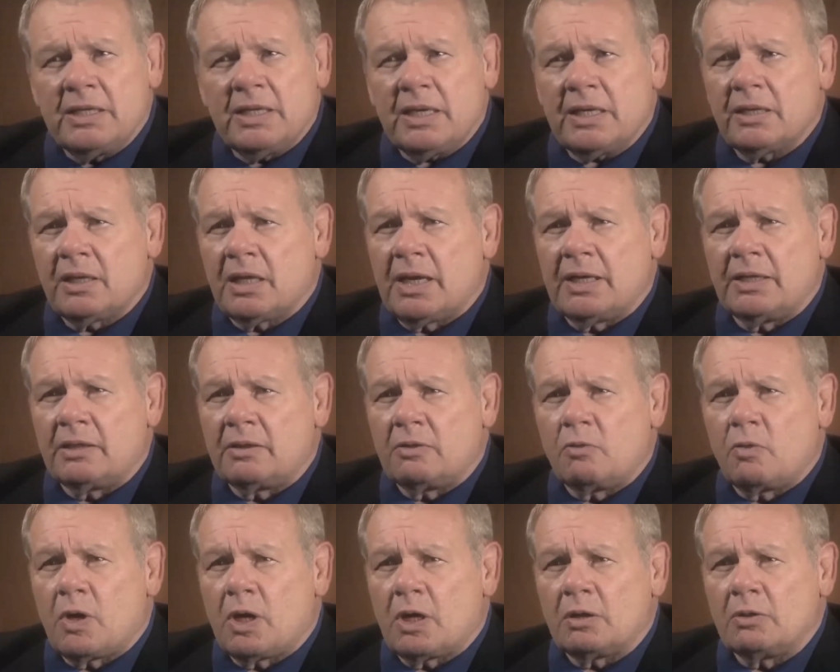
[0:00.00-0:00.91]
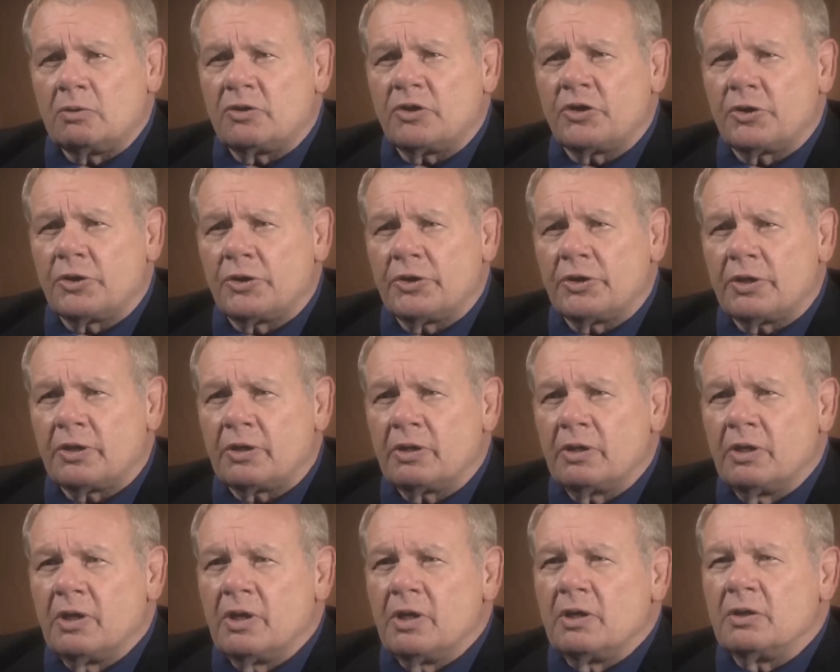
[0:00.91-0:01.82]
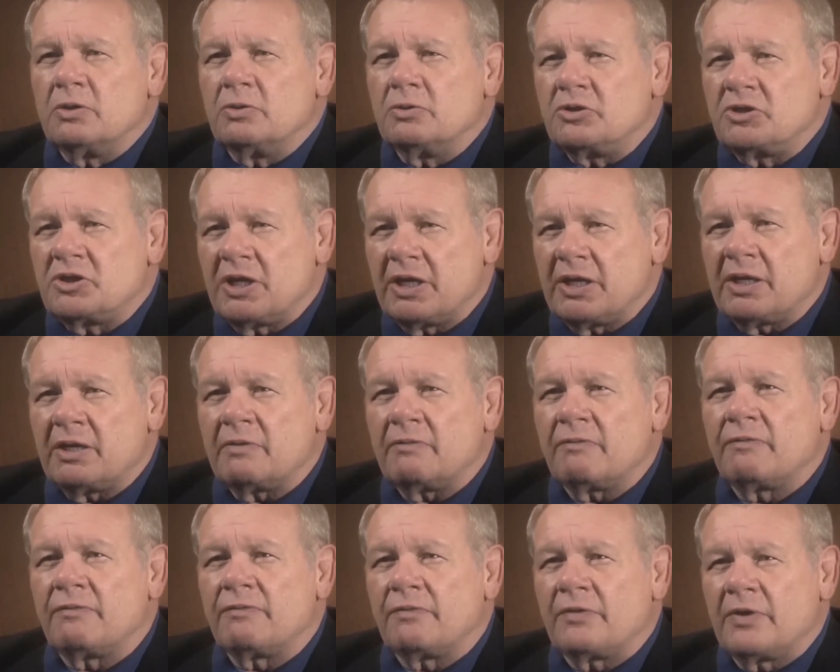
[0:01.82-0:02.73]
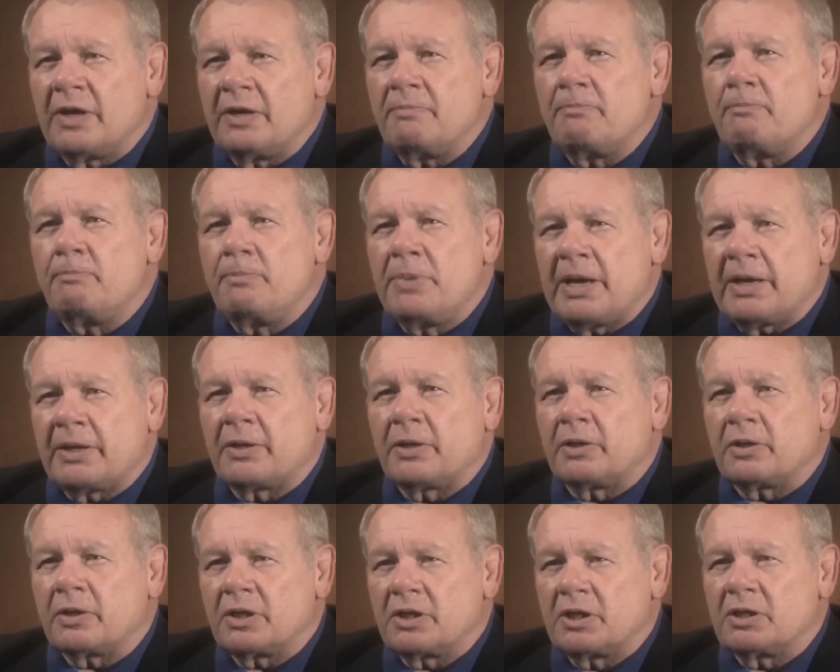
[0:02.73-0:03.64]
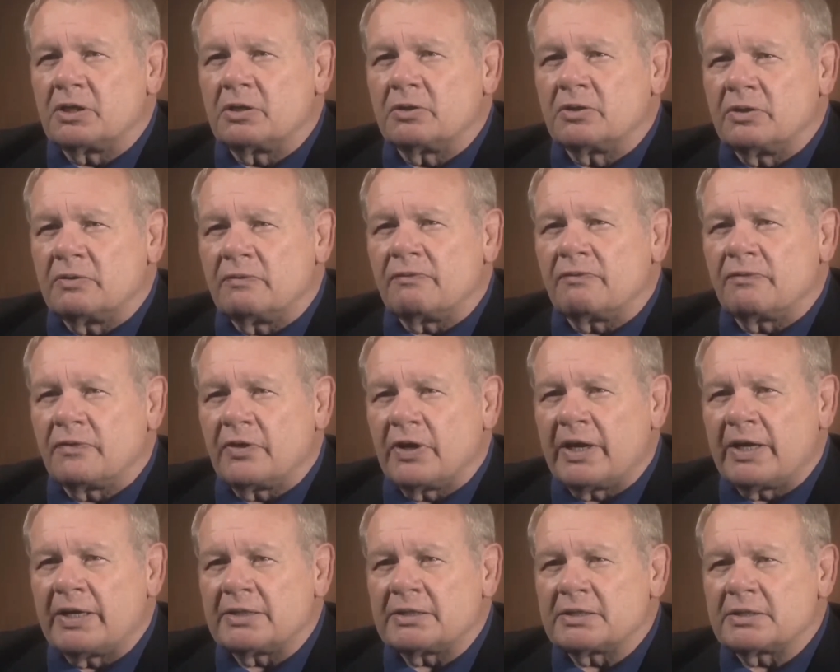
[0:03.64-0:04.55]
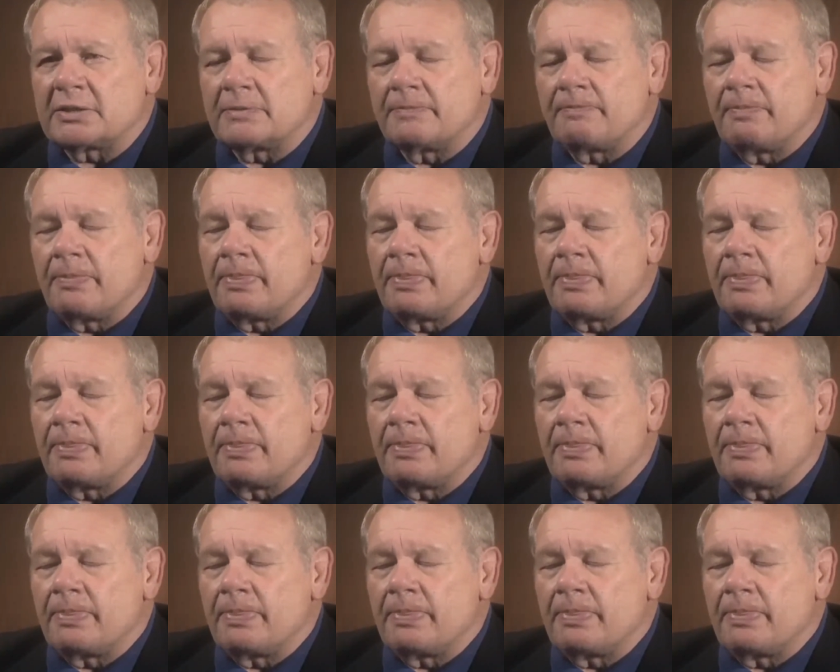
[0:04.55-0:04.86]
headline in the Waterloo Courier, Lieutenant Fred Becker killed in France.